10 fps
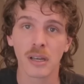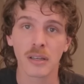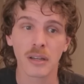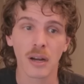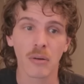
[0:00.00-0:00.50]

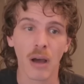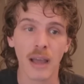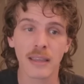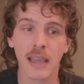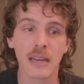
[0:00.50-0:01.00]
You know,
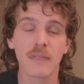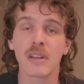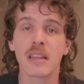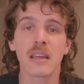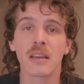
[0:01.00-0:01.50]
I can't even
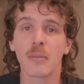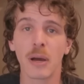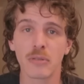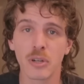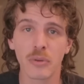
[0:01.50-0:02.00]
think
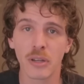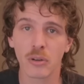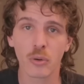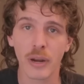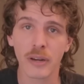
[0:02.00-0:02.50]
about doing a
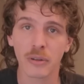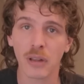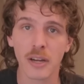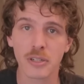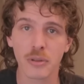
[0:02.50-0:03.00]
Creator
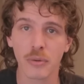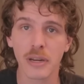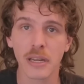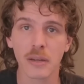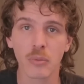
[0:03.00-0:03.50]
Clash
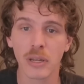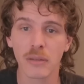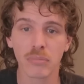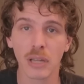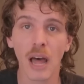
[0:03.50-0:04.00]
3.
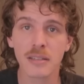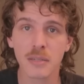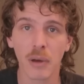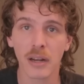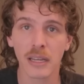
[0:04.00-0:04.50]
We lost
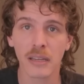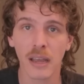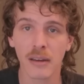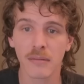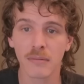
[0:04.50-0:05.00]
money
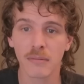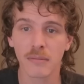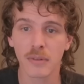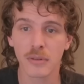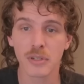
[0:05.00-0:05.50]
and
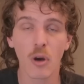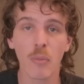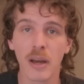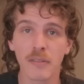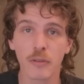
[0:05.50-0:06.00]
there's no
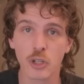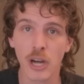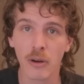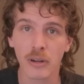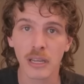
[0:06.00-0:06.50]
money for
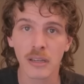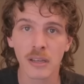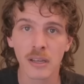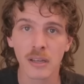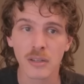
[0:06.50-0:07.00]
charity.
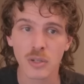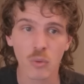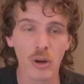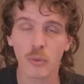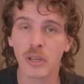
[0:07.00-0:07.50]
So
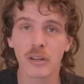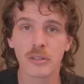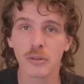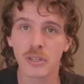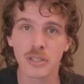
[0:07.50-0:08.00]
what are we gonna
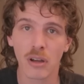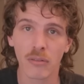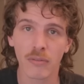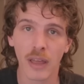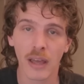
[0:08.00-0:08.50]
do to
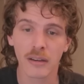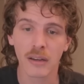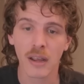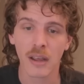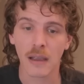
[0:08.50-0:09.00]
solve that?
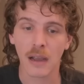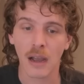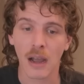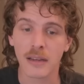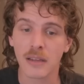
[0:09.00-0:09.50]

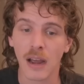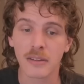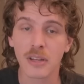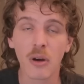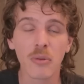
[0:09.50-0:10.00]
I
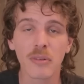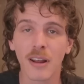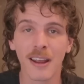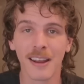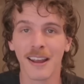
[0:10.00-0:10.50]
don't
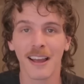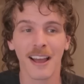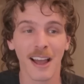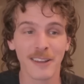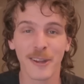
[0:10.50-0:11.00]

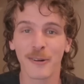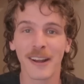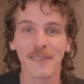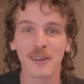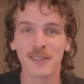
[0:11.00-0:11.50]

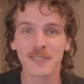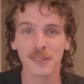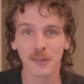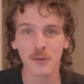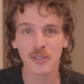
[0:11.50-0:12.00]
have a good
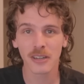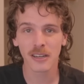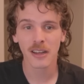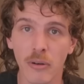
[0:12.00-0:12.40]
solution.